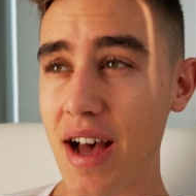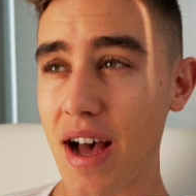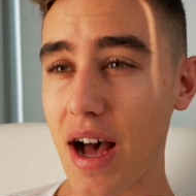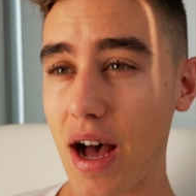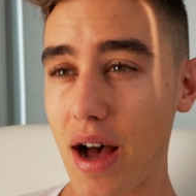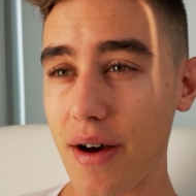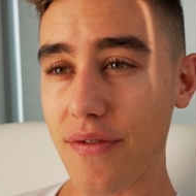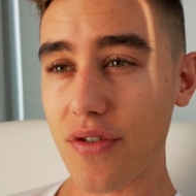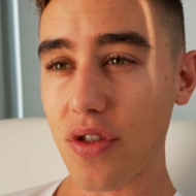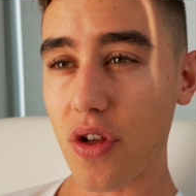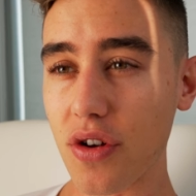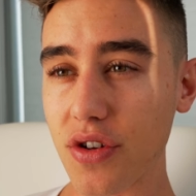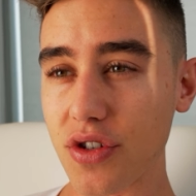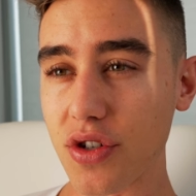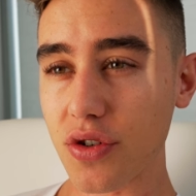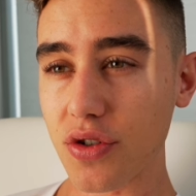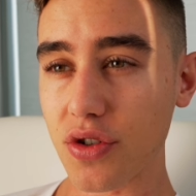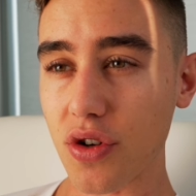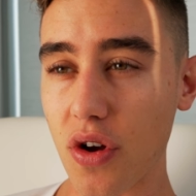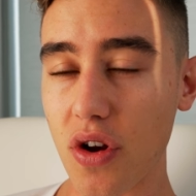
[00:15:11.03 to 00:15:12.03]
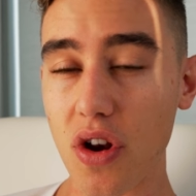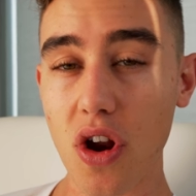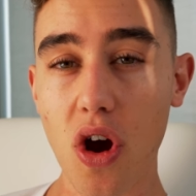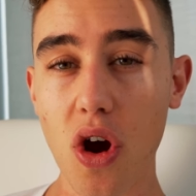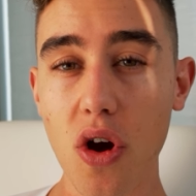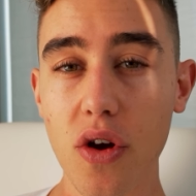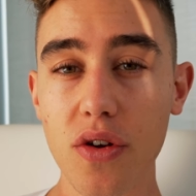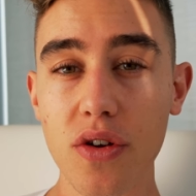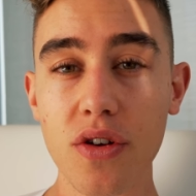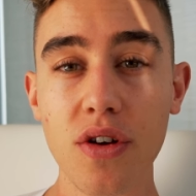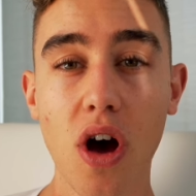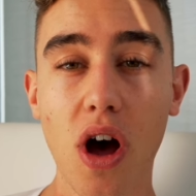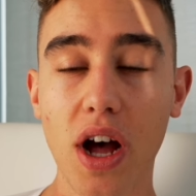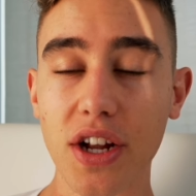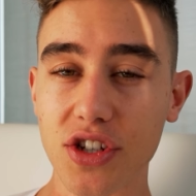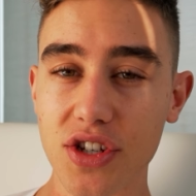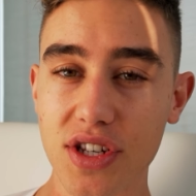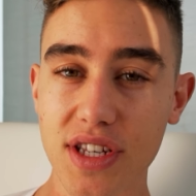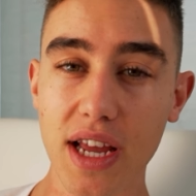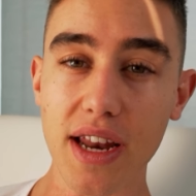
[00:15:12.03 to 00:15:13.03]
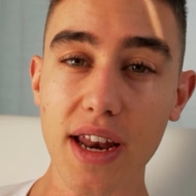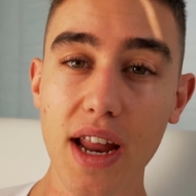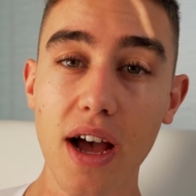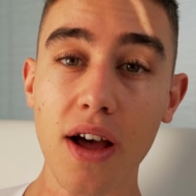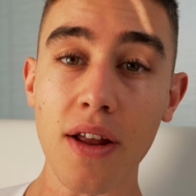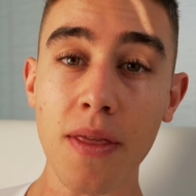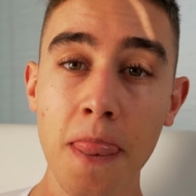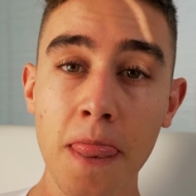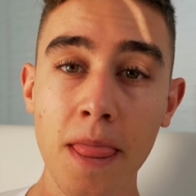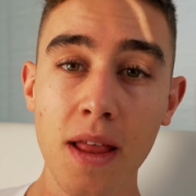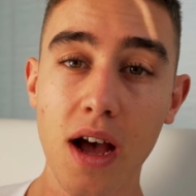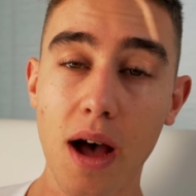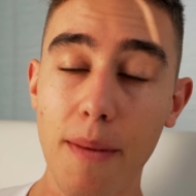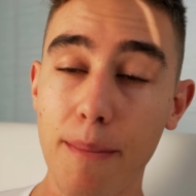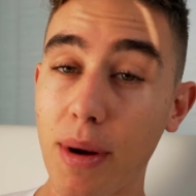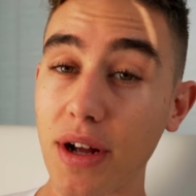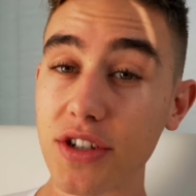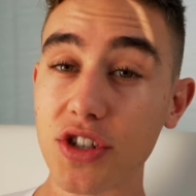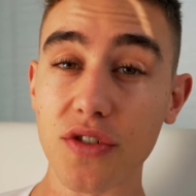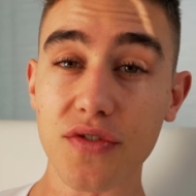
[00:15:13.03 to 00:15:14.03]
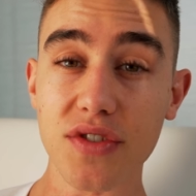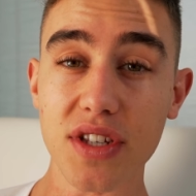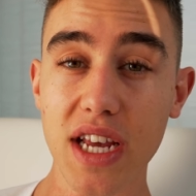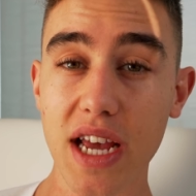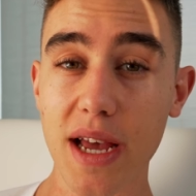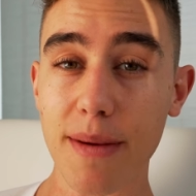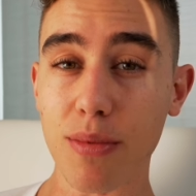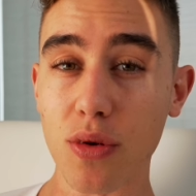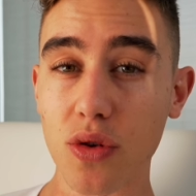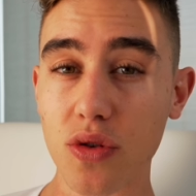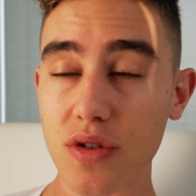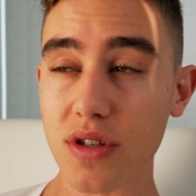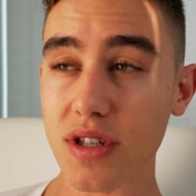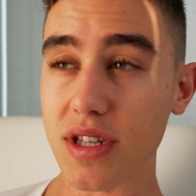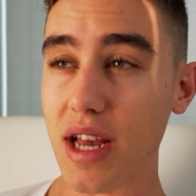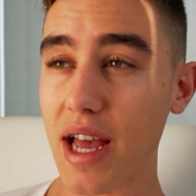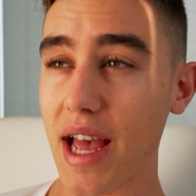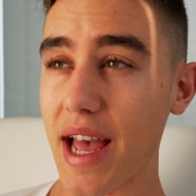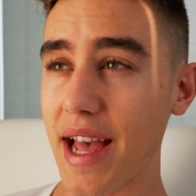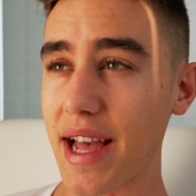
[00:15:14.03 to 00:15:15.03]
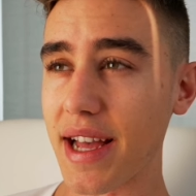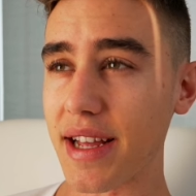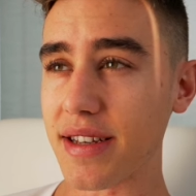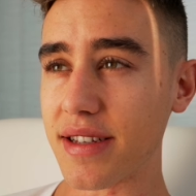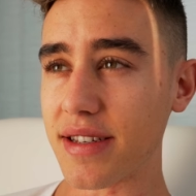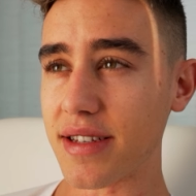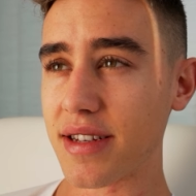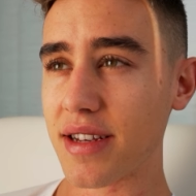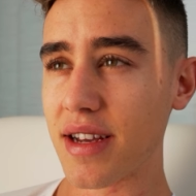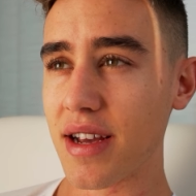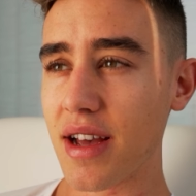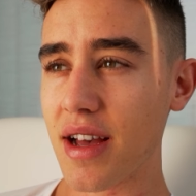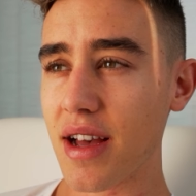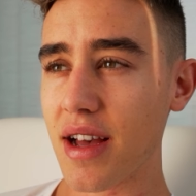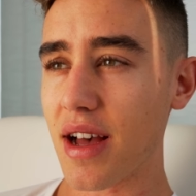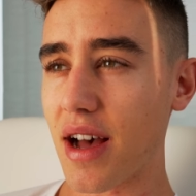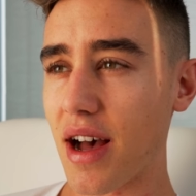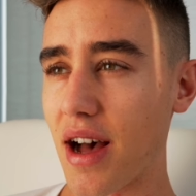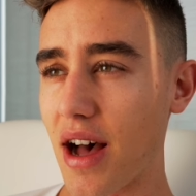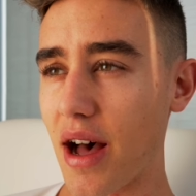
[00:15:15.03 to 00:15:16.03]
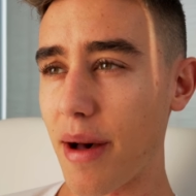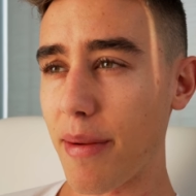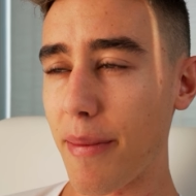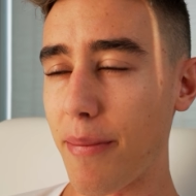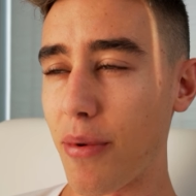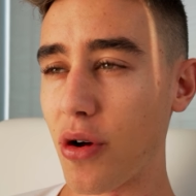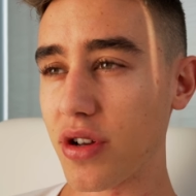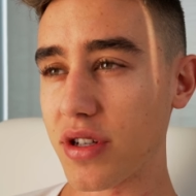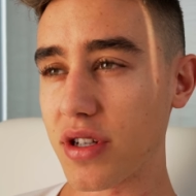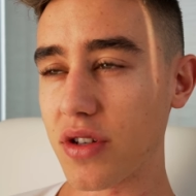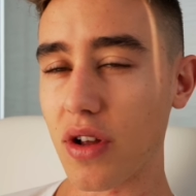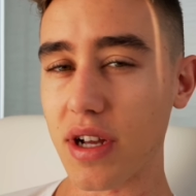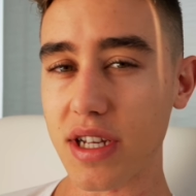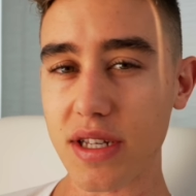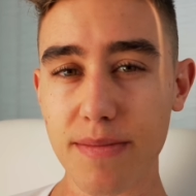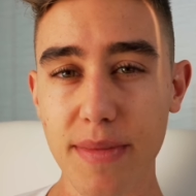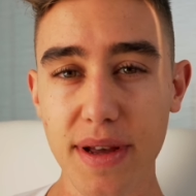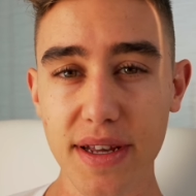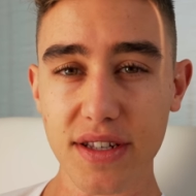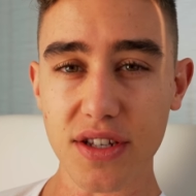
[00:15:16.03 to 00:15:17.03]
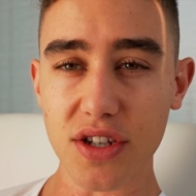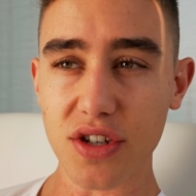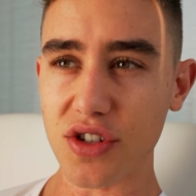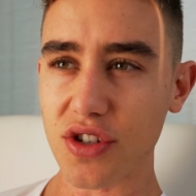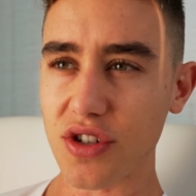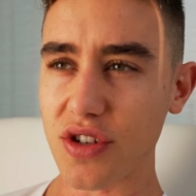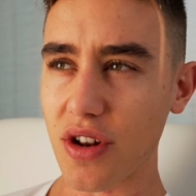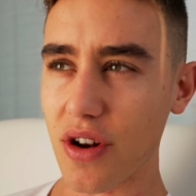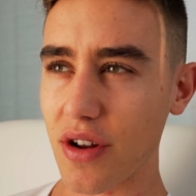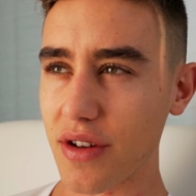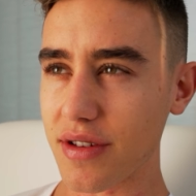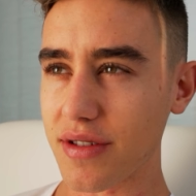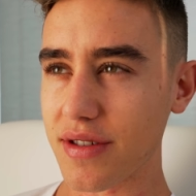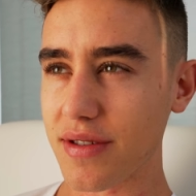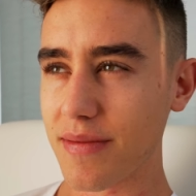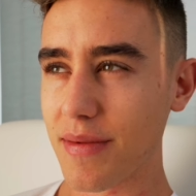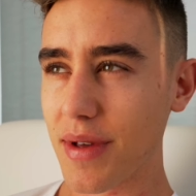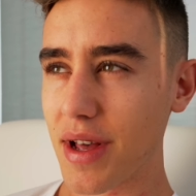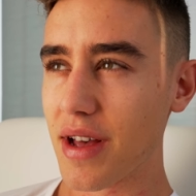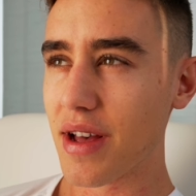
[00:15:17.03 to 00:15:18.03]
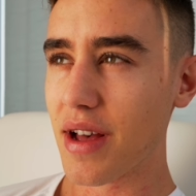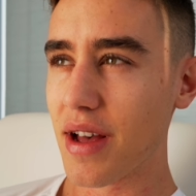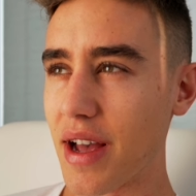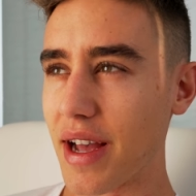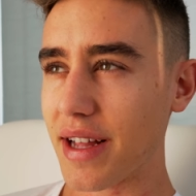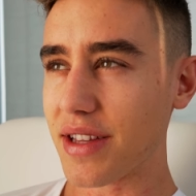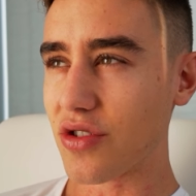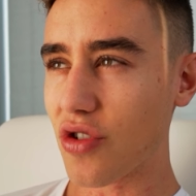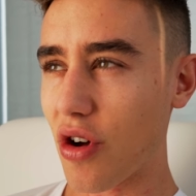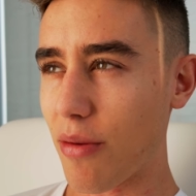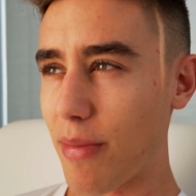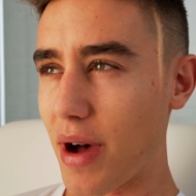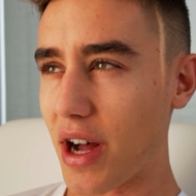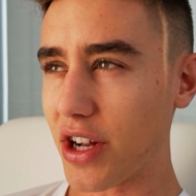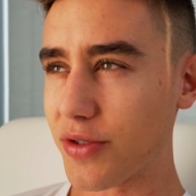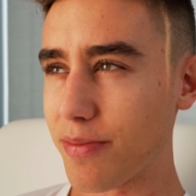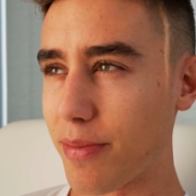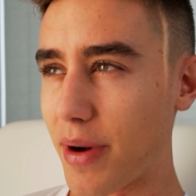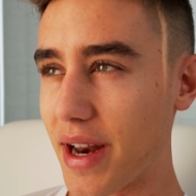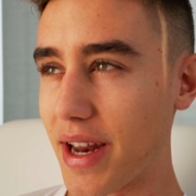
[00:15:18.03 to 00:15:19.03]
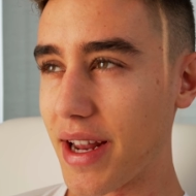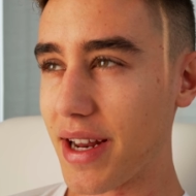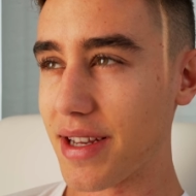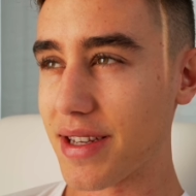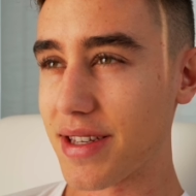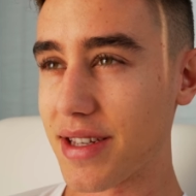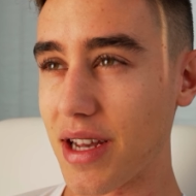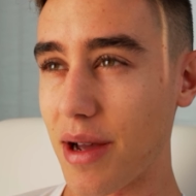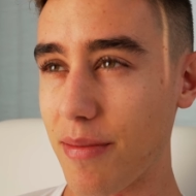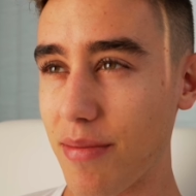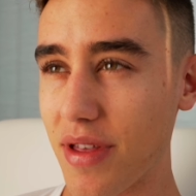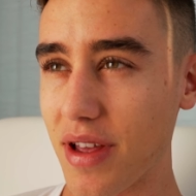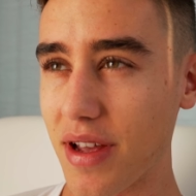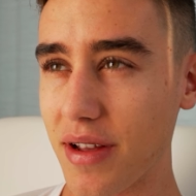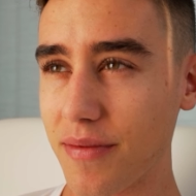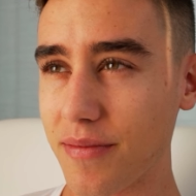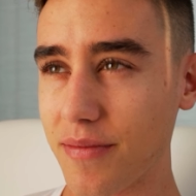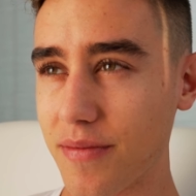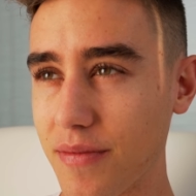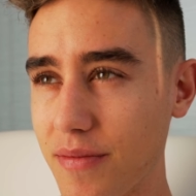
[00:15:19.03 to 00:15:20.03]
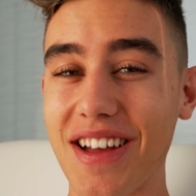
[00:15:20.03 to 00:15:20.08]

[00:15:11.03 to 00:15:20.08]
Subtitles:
For those who don't know, I just send out a bunch of samples and a personalized message. You know, it's not much, but it is something.